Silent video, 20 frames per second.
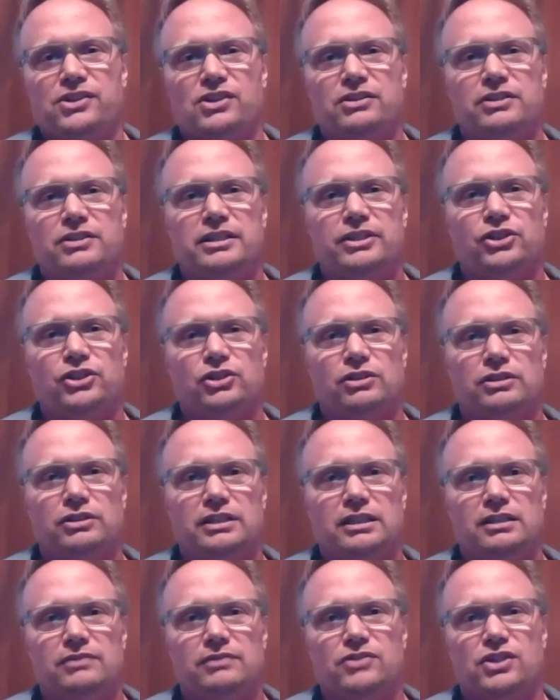teacher
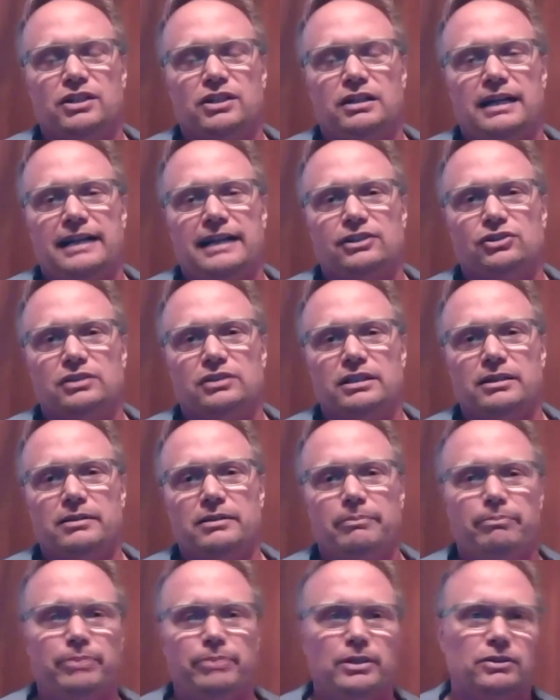gives can
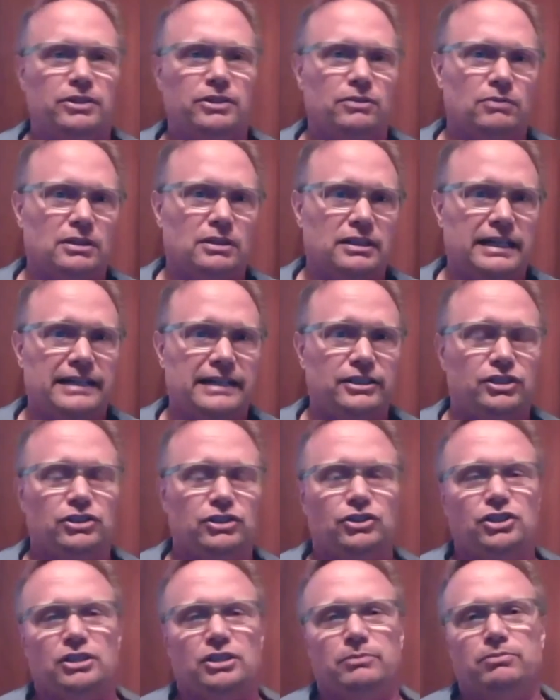actually build the
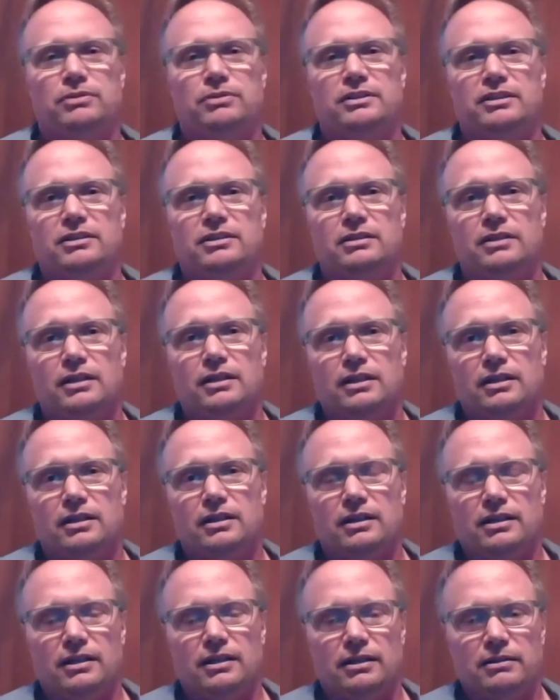relationship with the
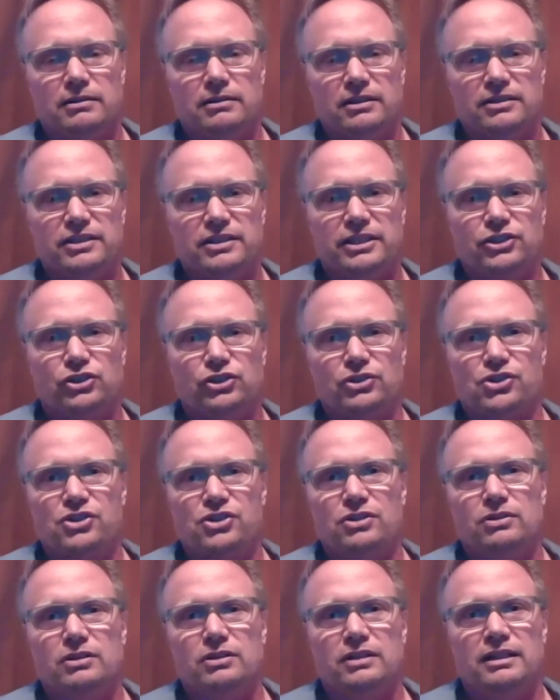uh, the teacher
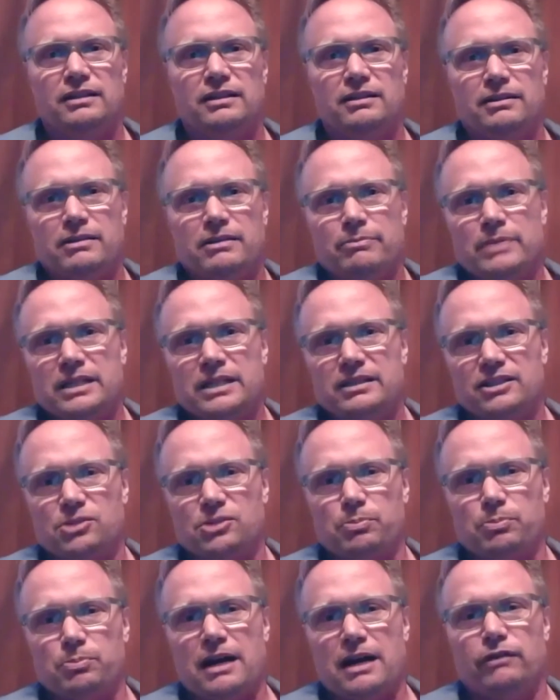student and, and, meet
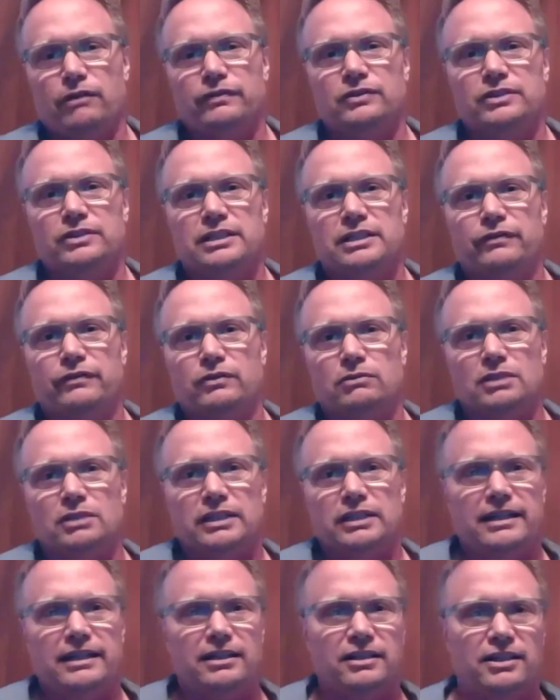this powerful need for
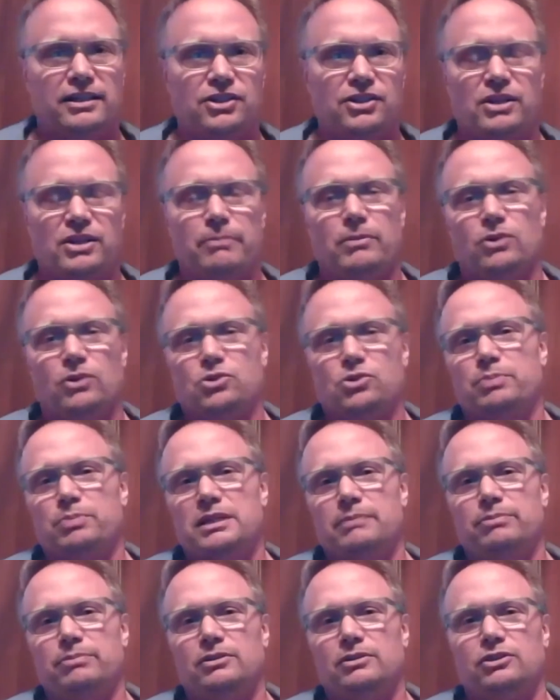relatedness that most
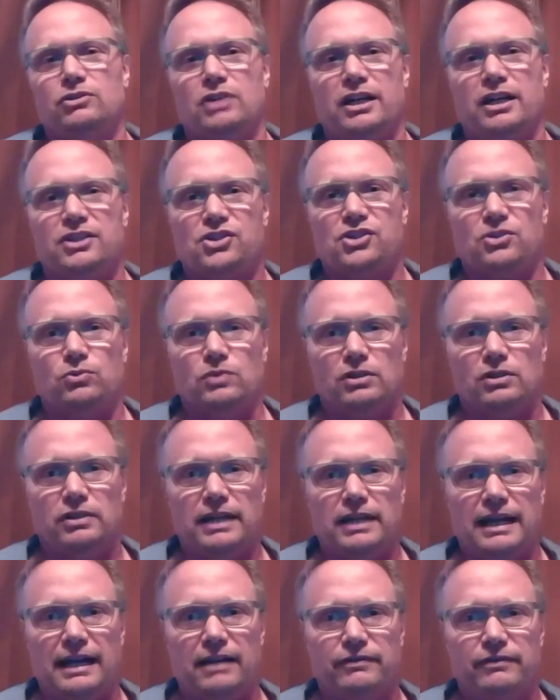people across the world
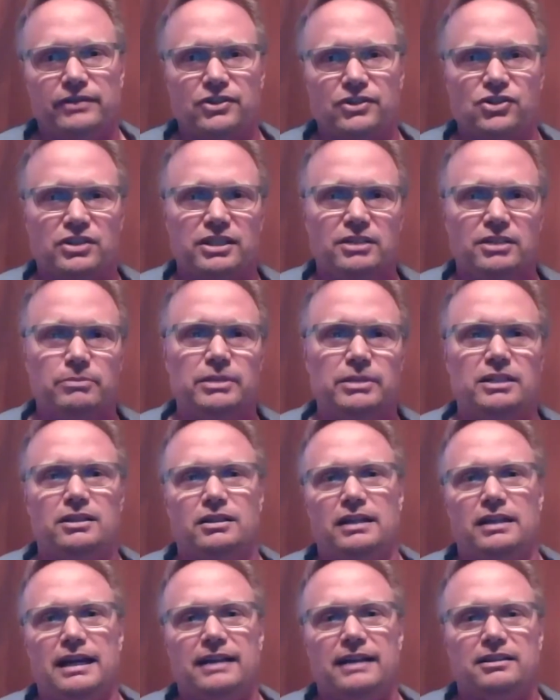have this need to be
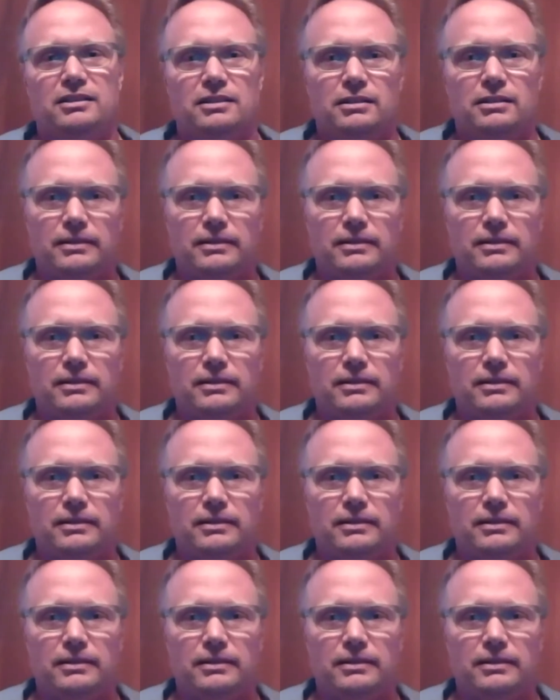connected